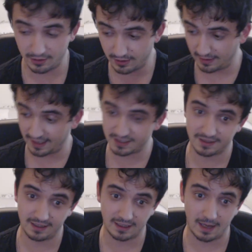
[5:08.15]
You can actually
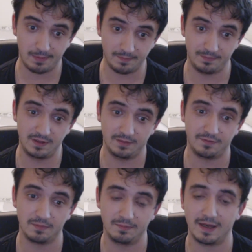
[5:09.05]
get a couple of
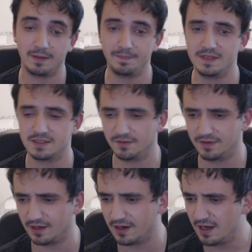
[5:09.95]
different better pieces of
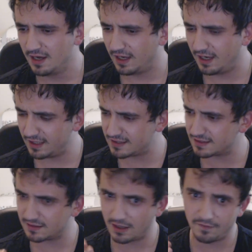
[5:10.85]
gear.
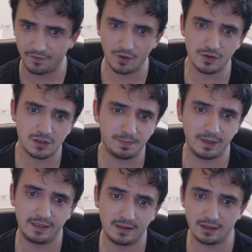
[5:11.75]
It's for those who
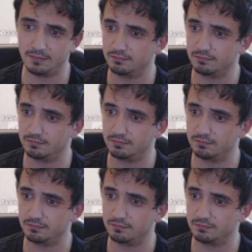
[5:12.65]
played in